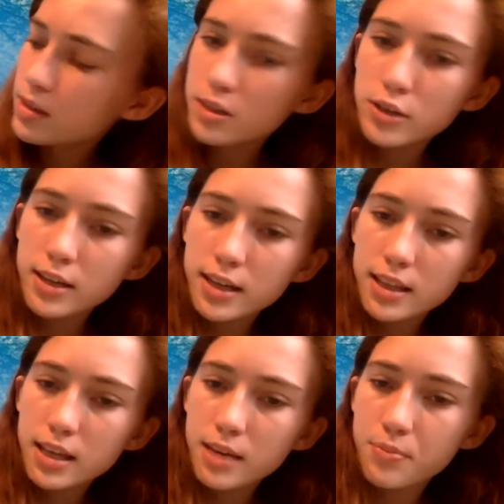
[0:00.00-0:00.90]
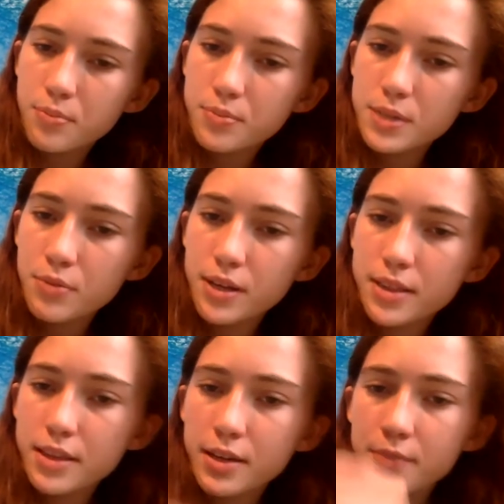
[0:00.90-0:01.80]
Try to get that tip right
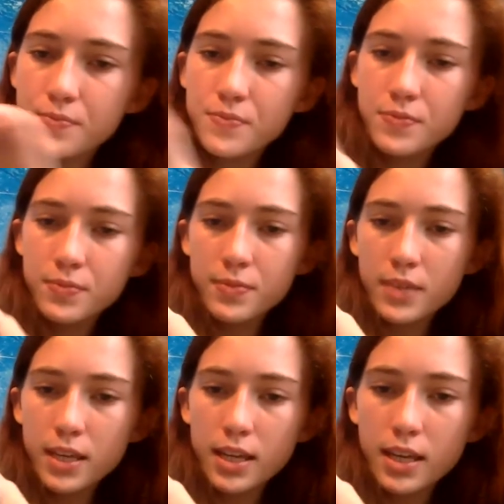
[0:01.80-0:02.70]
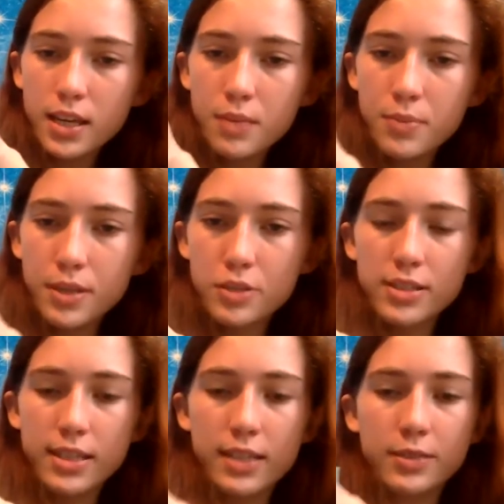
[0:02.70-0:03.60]
there and pinch it
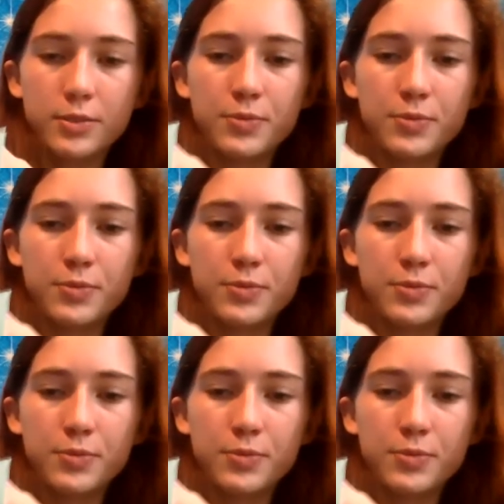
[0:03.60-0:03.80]
down.